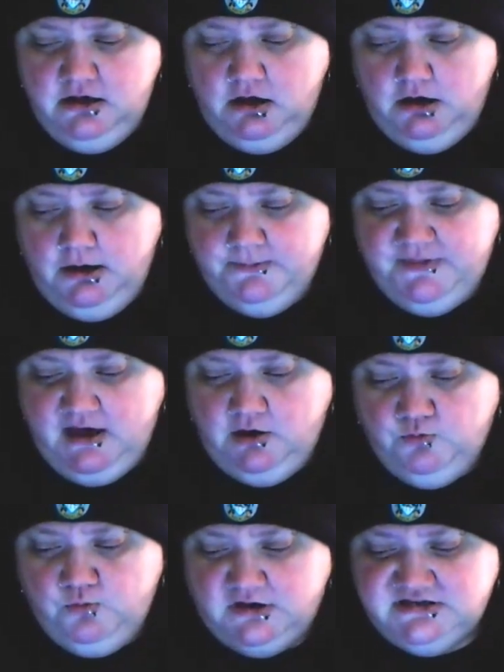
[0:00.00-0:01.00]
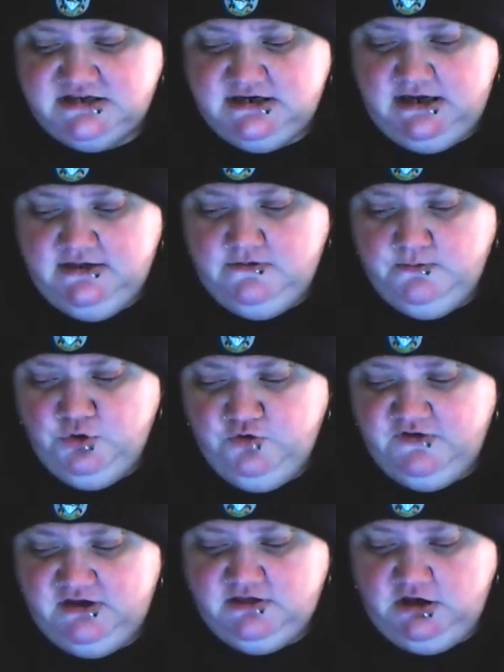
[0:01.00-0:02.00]
um, that wasn't in the
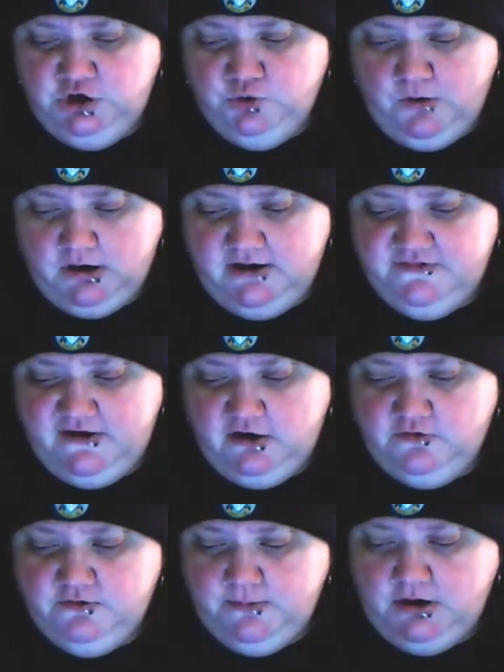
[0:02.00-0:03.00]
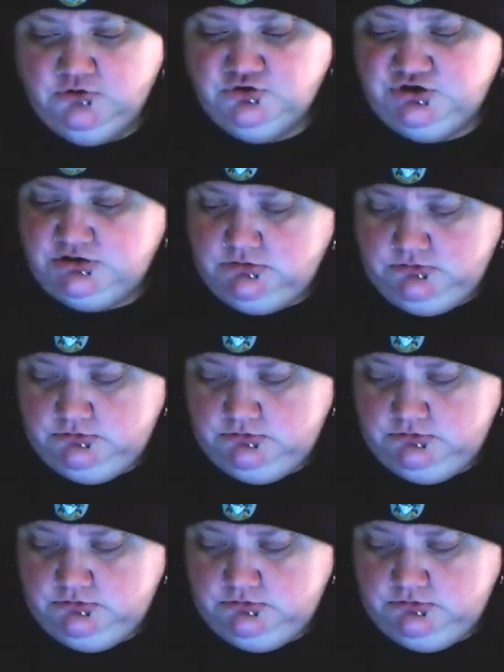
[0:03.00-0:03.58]
movie that you wanted there the most.